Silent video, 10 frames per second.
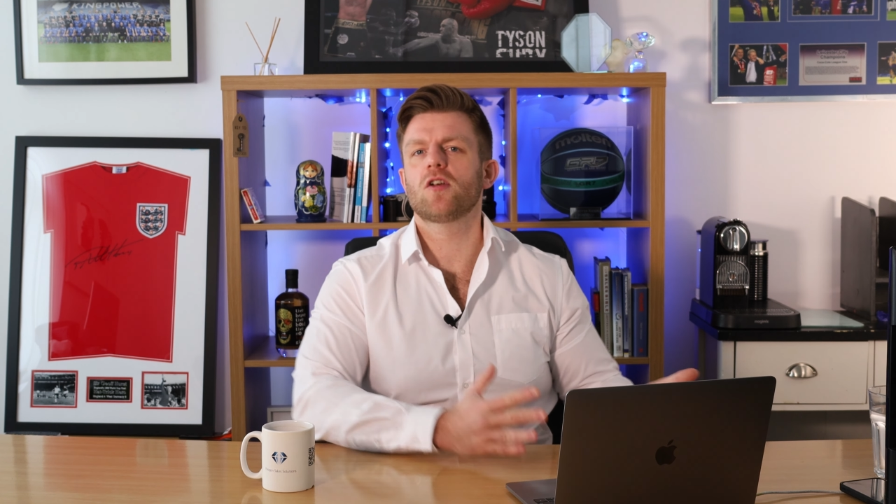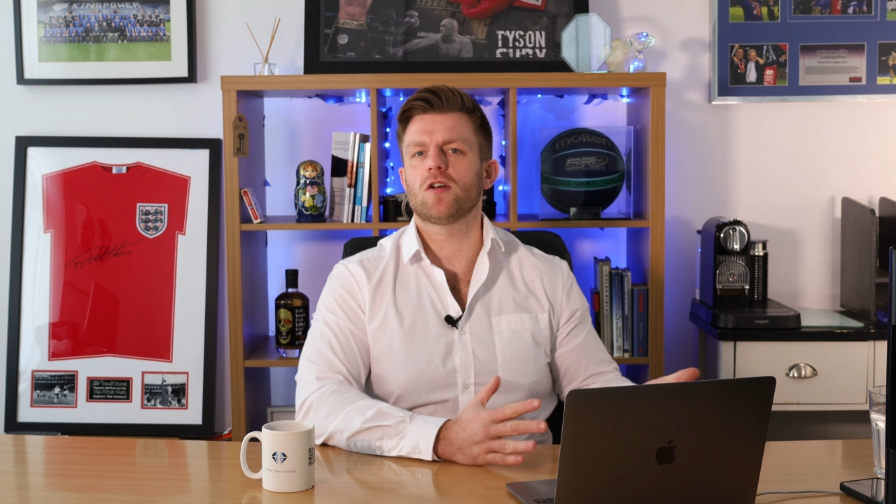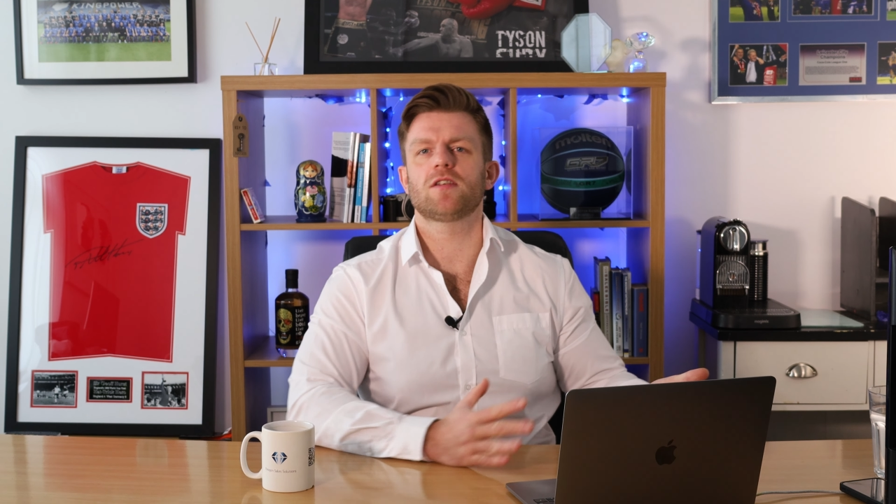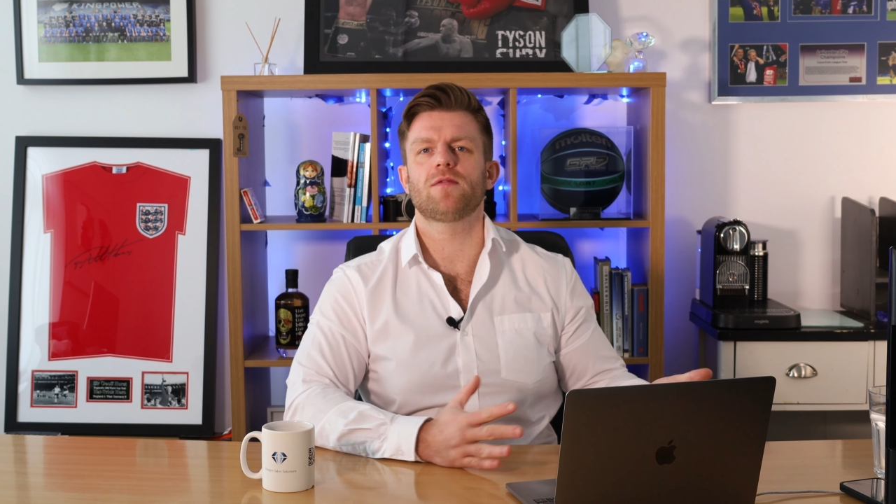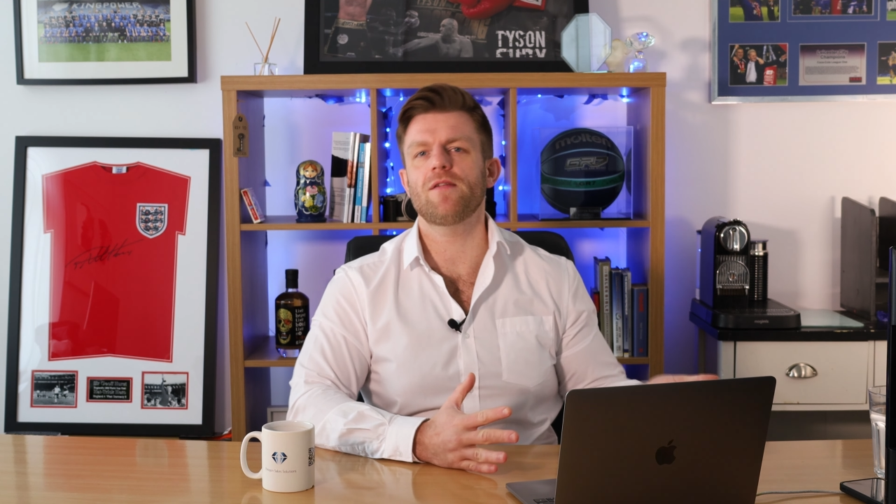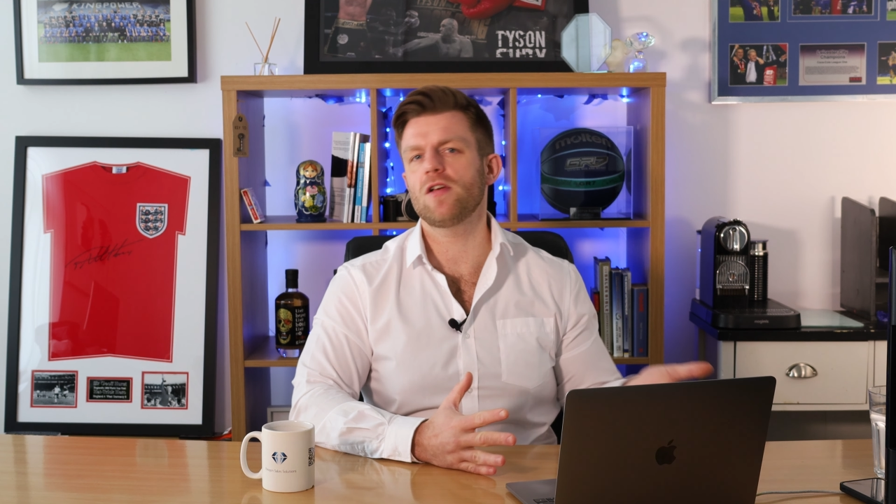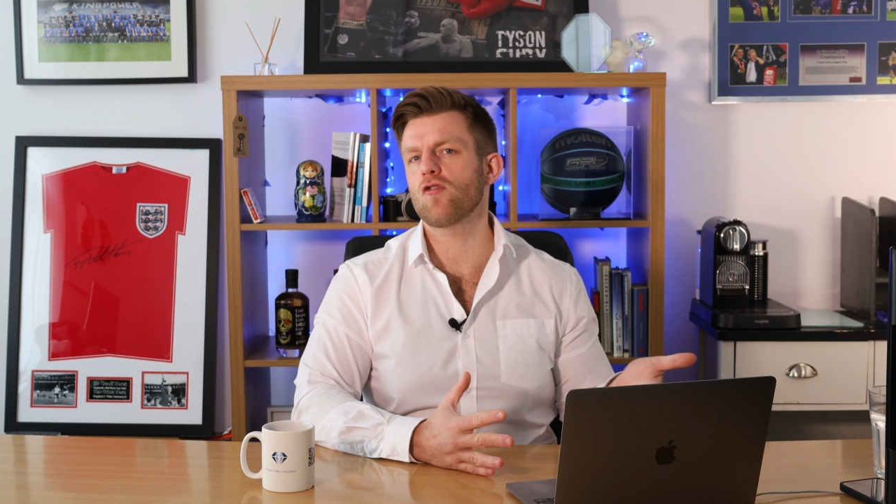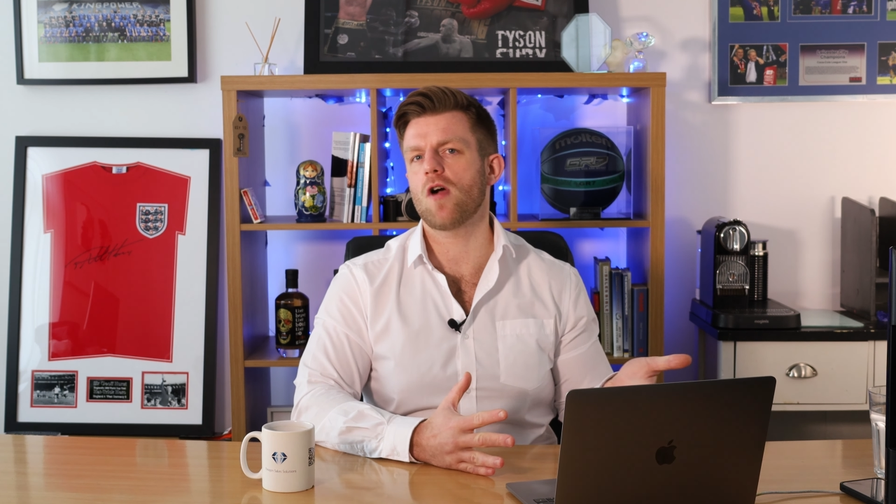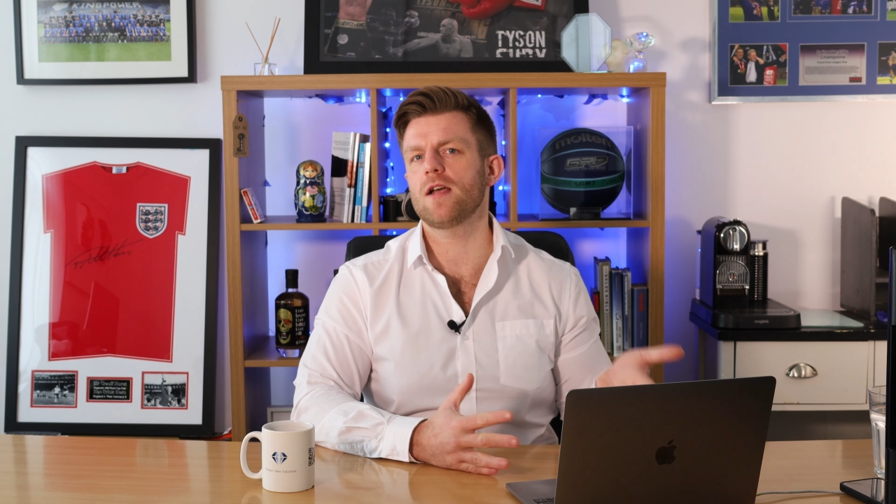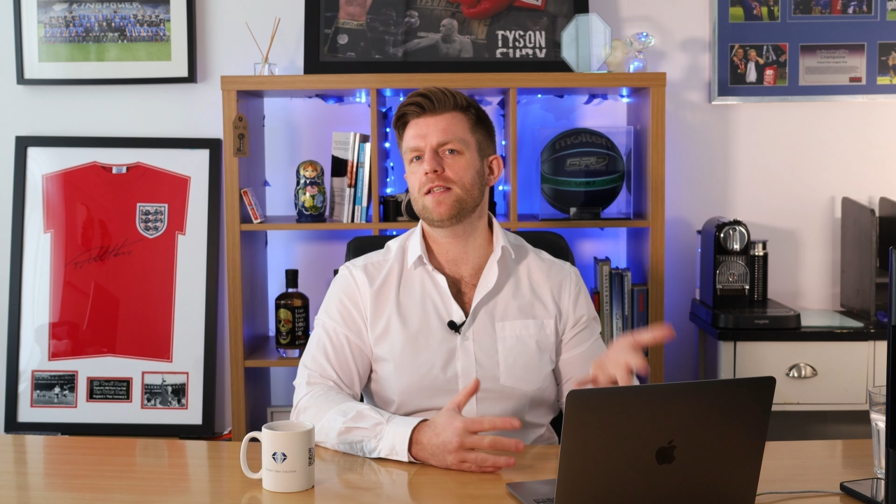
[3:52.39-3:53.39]
cost of living
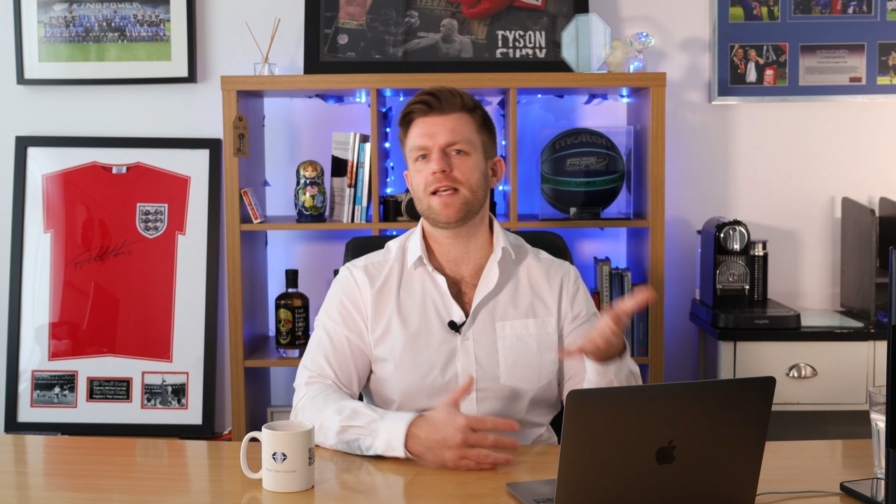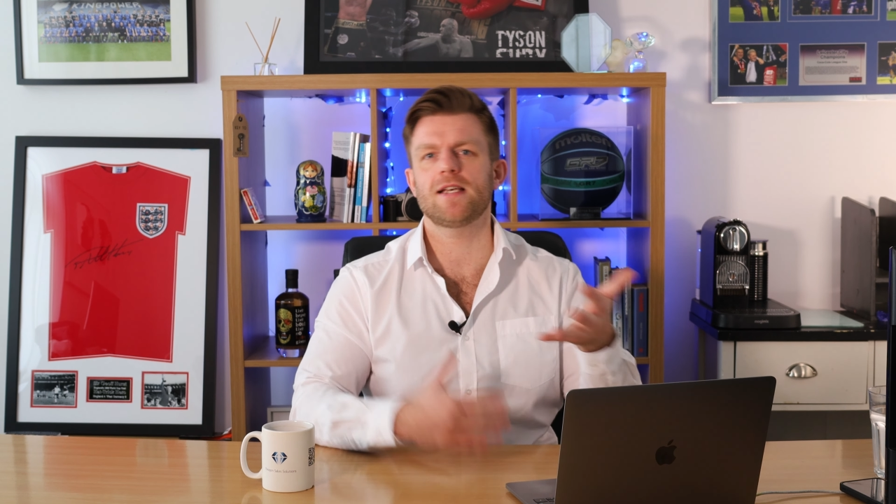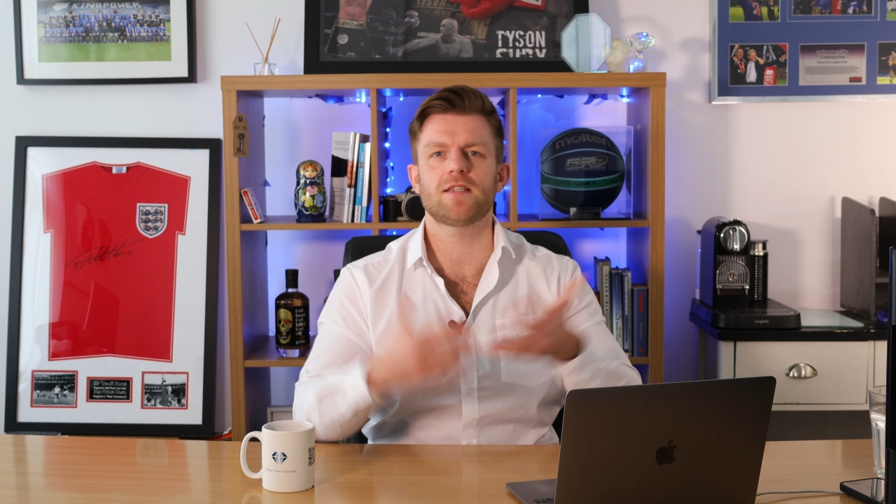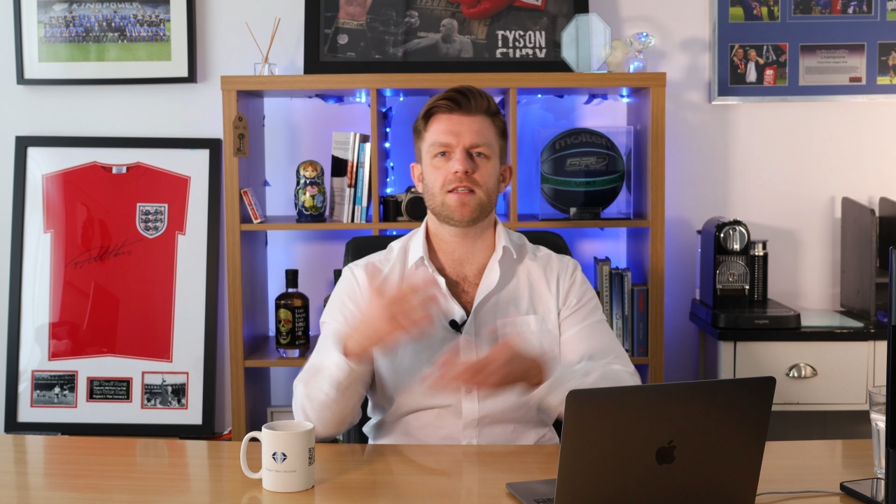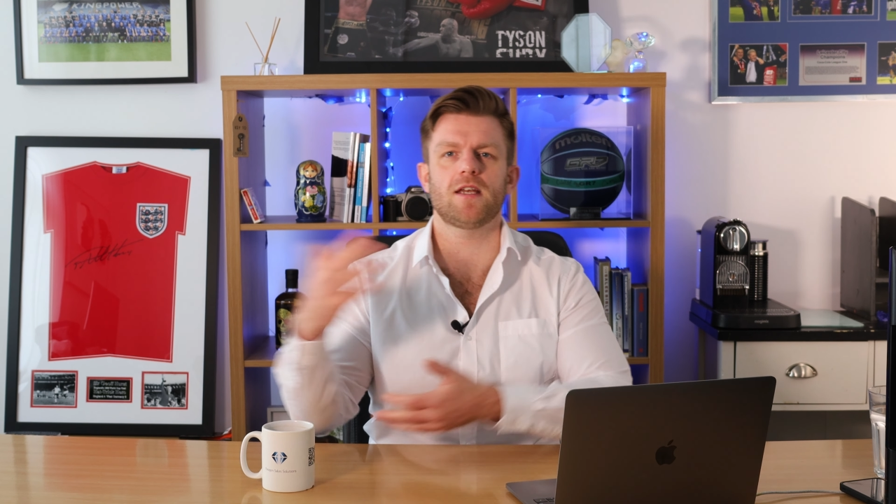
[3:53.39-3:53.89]
crisis,